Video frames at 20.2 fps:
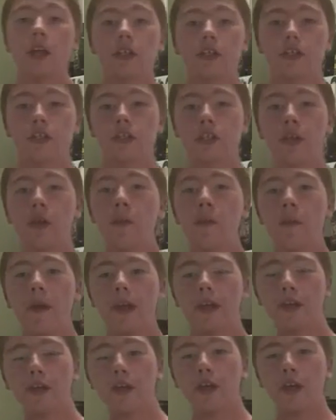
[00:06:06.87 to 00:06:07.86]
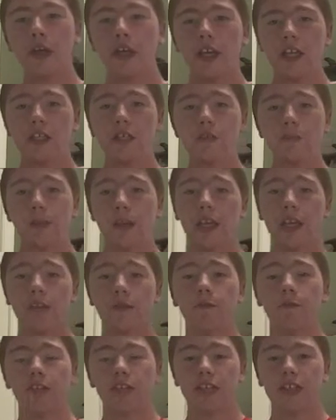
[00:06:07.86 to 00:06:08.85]
So my cookies
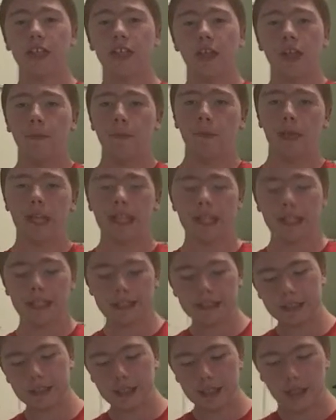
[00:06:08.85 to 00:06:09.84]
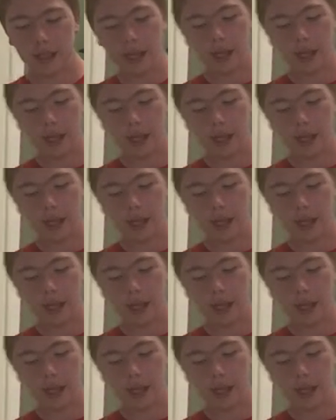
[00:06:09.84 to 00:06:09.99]
baked for 10 minutes, and then